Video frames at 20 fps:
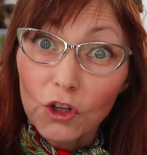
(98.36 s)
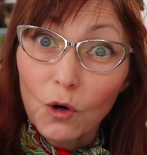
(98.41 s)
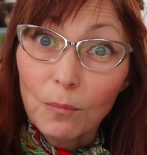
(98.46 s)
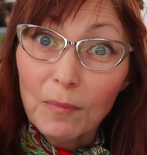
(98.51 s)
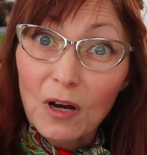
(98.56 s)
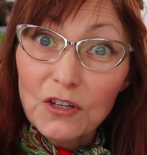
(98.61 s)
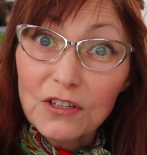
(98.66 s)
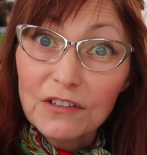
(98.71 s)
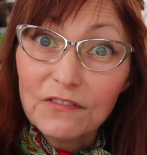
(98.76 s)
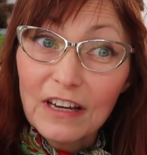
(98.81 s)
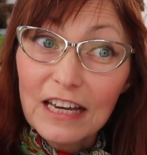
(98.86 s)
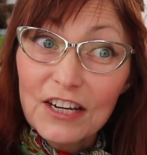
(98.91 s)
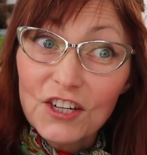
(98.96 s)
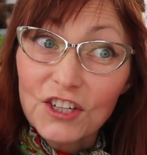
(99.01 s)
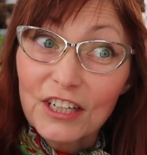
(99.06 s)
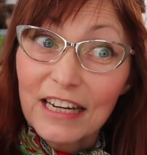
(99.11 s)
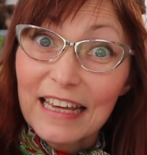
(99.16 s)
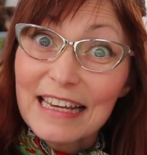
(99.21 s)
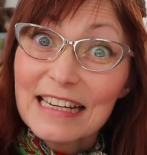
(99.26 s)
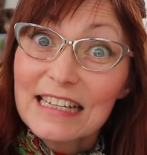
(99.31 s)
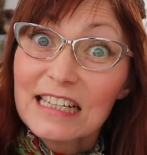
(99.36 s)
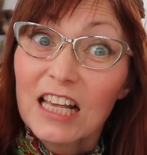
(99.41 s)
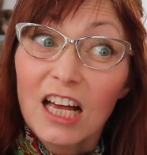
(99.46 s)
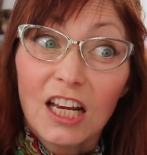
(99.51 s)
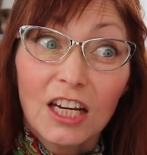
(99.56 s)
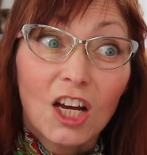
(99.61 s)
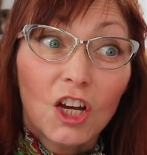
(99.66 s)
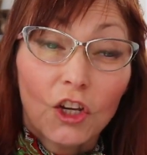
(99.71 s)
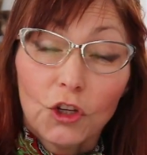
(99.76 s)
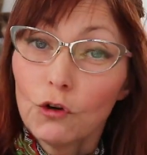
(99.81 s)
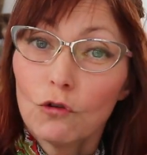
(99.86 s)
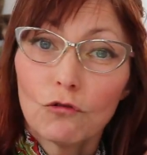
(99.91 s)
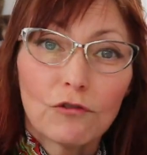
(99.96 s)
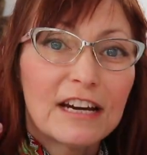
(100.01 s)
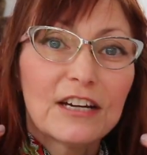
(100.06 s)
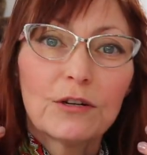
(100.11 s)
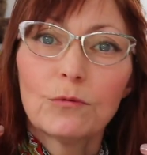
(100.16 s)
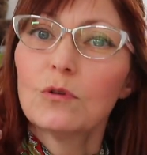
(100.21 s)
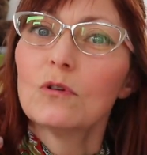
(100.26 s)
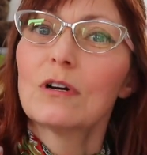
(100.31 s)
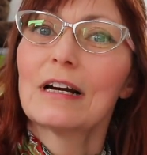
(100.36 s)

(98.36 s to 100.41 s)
your motivation is that your reader will